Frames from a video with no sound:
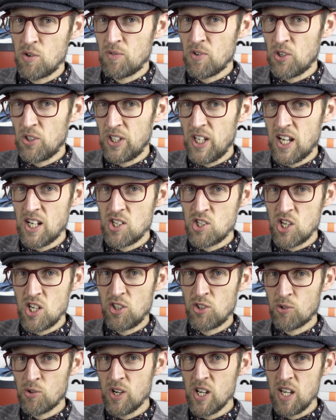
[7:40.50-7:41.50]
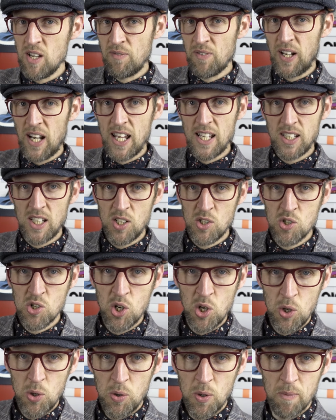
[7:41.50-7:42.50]
have got the Energy 3 for ladies
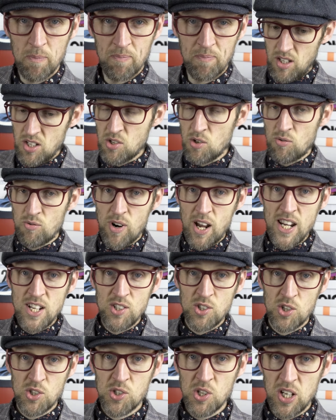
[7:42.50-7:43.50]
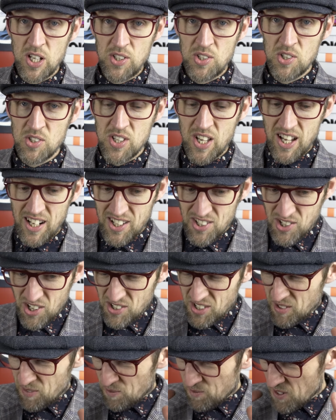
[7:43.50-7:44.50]
too. There's a range of sizes there and it's
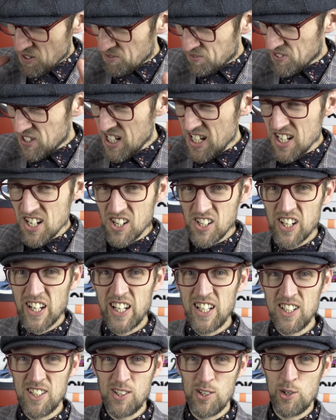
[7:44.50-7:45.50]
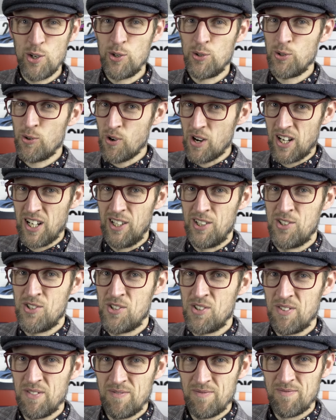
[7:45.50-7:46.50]
only 59 Earth
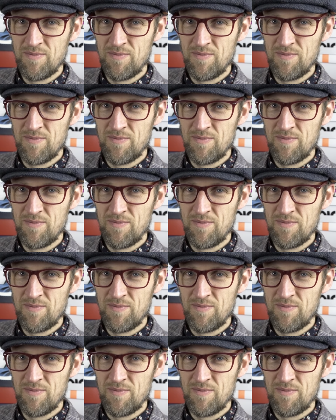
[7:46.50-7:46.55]
credits.